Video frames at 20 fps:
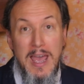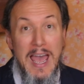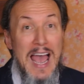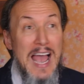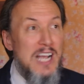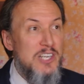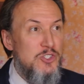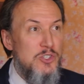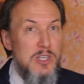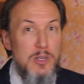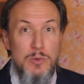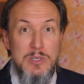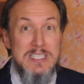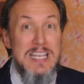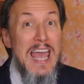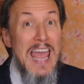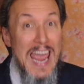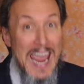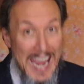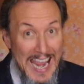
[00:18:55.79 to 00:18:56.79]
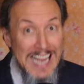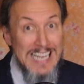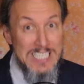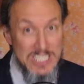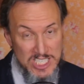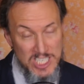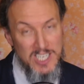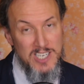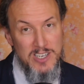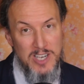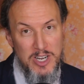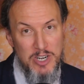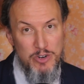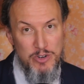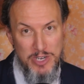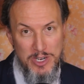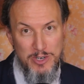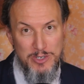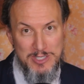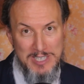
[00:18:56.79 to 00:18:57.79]
Actually, it was
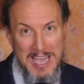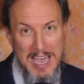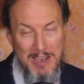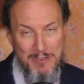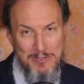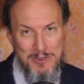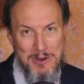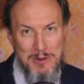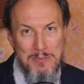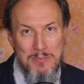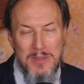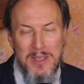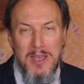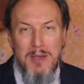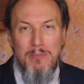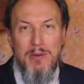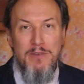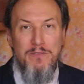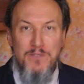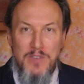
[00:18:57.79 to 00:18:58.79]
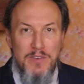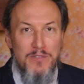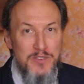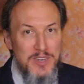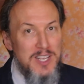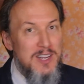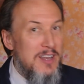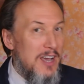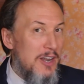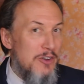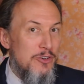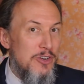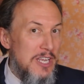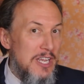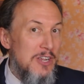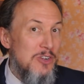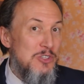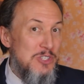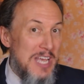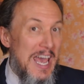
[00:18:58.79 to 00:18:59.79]
1,800 years after, but 1,500
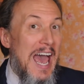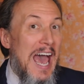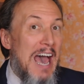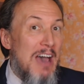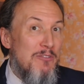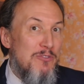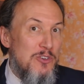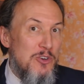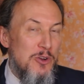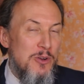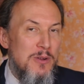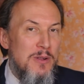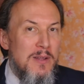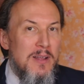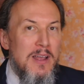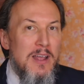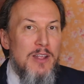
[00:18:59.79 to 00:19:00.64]
years after